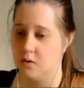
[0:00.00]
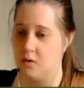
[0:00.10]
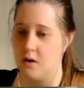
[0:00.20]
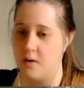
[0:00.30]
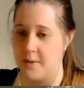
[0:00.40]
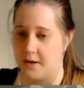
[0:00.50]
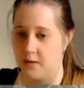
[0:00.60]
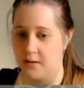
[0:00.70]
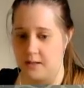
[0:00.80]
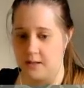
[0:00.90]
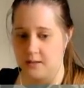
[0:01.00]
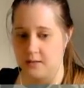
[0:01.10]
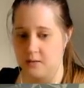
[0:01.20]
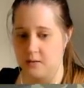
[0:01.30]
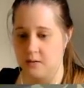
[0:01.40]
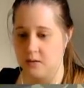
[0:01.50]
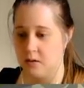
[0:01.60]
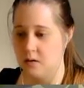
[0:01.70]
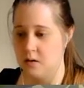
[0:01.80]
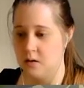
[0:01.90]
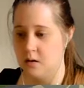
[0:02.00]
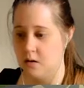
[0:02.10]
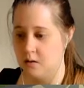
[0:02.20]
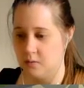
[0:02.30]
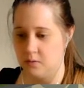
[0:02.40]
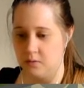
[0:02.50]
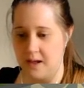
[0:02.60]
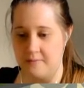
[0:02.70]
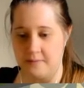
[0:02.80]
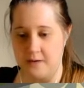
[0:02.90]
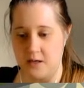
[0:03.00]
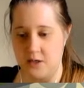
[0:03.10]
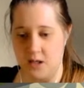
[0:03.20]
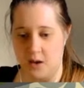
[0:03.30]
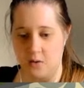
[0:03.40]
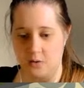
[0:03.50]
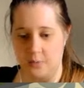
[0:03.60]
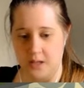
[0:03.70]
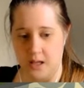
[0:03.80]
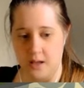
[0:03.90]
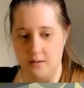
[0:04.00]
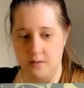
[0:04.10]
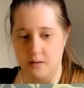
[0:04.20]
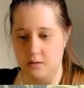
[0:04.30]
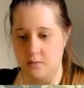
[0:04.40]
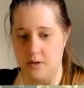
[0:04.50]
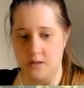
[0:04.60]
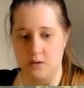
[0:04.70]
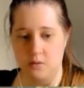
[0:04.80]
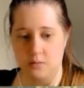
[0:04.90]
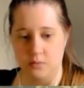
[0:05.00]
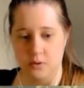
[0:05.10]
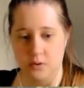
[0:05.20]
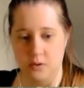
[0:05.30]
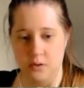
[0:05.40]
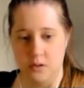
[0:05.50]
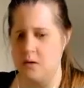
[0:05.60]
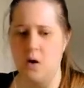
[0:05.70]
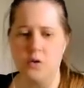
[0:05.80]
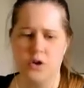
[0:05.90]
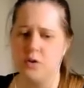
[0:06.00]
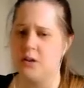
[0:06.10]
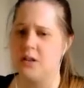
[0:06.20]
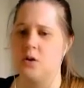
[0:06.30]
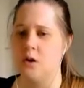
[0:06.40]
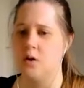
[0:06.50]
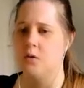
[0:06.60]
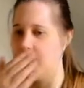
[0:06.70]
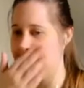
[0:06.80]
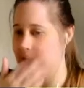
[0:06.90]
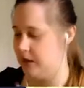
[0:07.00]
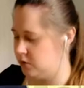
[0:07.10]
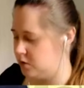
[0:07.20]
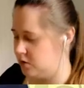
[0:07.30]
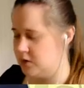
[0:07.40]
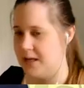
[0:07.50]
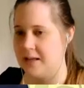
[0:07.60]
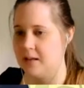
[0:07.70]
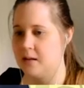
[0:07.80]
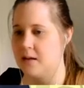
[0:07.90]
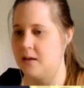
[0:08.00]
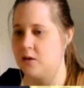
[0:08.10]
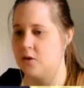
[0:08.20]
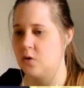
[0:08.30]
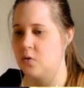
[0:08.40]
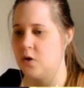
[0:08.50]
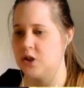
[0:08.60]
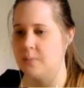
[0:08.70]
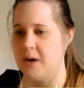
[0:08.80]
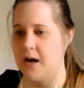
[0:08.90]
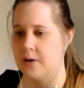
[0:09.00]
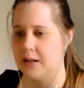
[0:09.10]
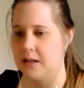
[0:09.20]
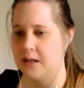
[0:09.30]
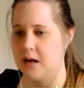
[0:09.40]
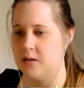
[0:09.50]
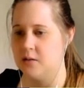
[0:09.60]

Oh my goodness. Do I have a fridge that goes with it? No, I don't oh shoot, it's so cute. I need to use it. There's no question about it. Like, I...